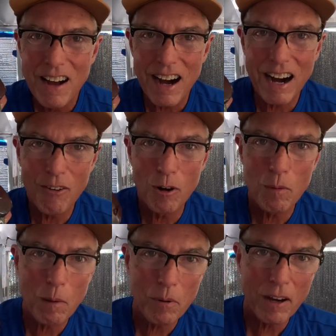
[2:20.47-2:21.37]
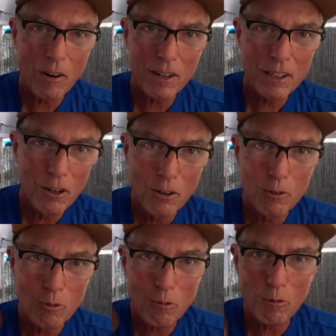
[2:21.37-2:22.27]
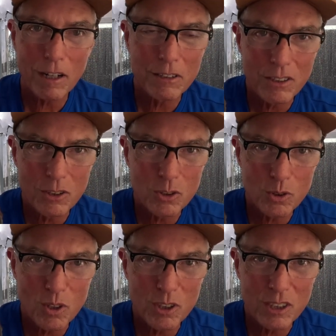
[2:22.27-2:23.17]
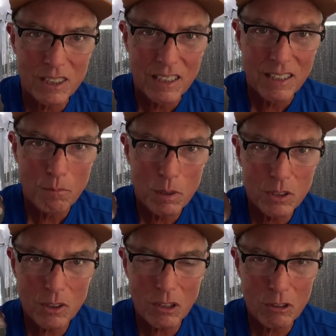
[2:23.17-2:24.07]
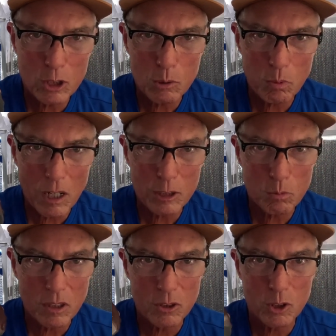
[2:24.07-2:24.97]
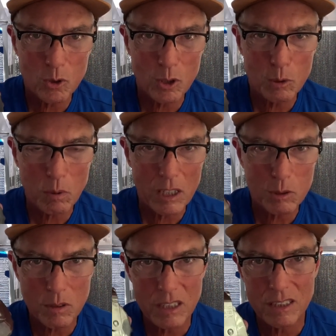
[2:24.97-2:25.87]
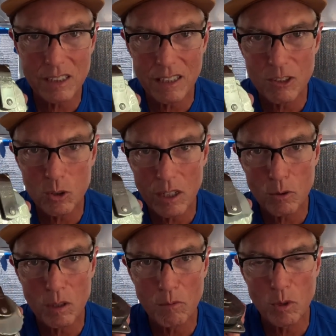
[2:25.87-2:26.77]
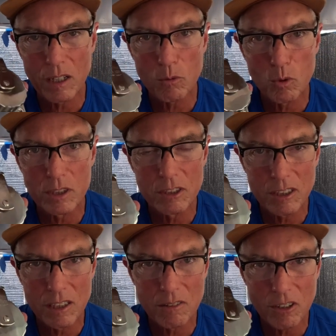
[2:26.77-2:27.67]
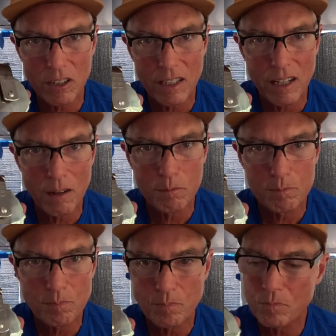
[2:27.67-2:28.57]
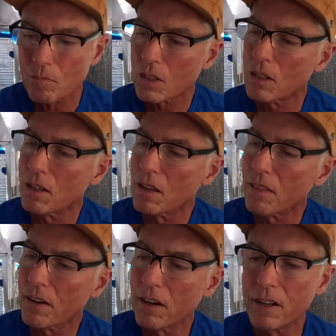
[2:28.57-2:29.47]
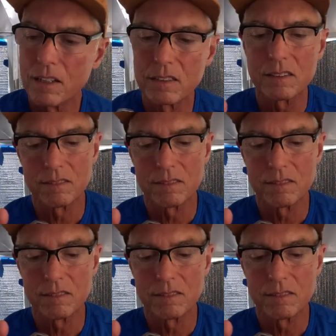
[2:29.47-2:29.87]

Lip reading: I want my power to go right to the source, be as close as possible and as short as possible inside the trailer when I'm running 110 30 amp. There it is.